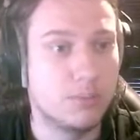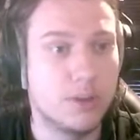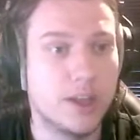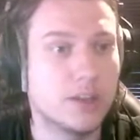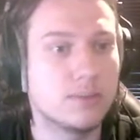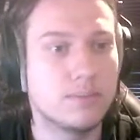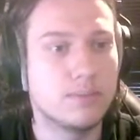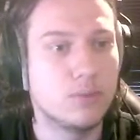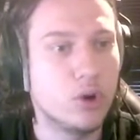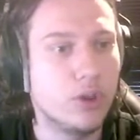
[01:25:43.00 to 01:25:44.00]
but that's
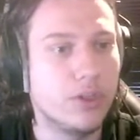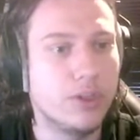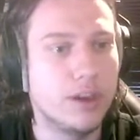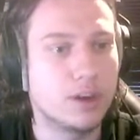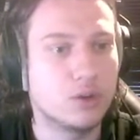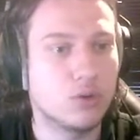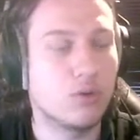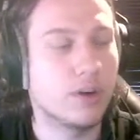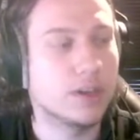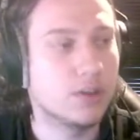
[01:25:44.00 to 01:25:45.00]
not the actual
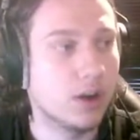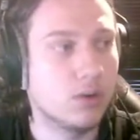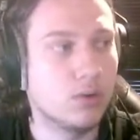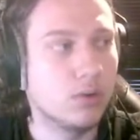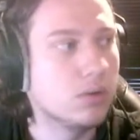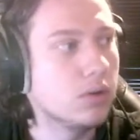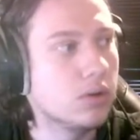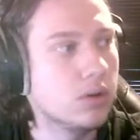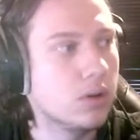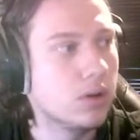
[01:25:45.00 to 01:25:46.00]
correct triangle.
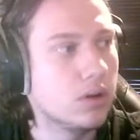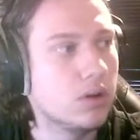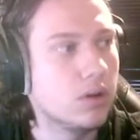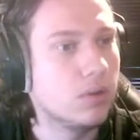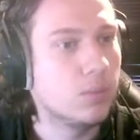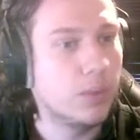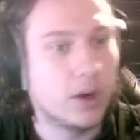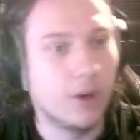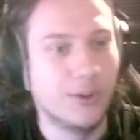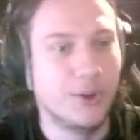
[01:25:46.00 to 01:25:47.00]
We
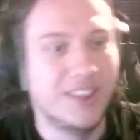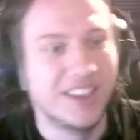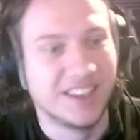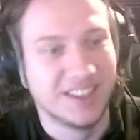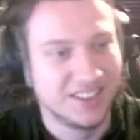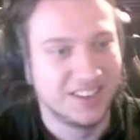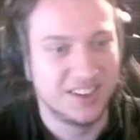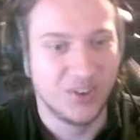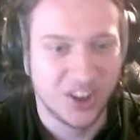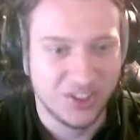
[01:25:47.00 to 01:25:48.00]
can't do this.
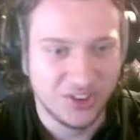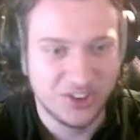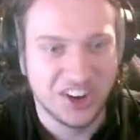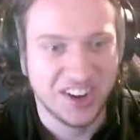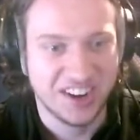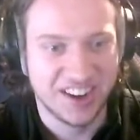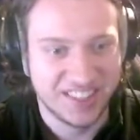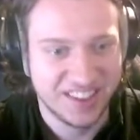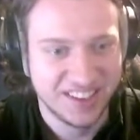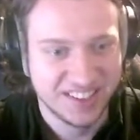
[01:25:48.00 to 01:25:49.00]
We can't do the shading like
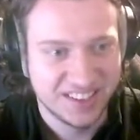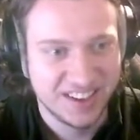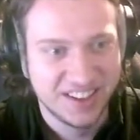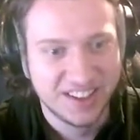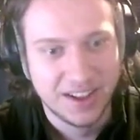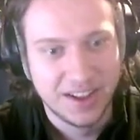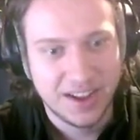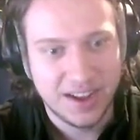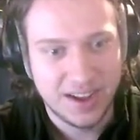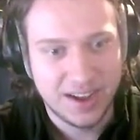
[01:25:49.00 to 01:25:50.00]
this.
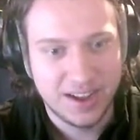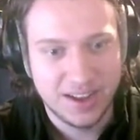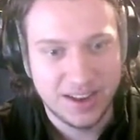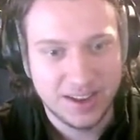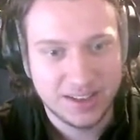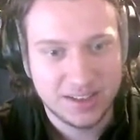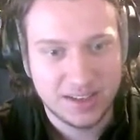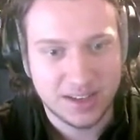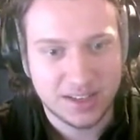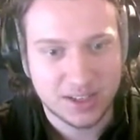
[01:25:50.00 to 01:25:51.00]

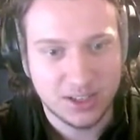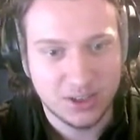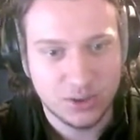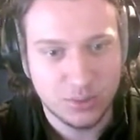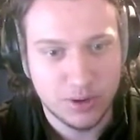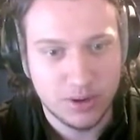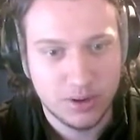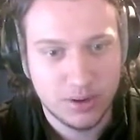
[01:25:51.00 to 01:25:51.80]
That's actually stupid.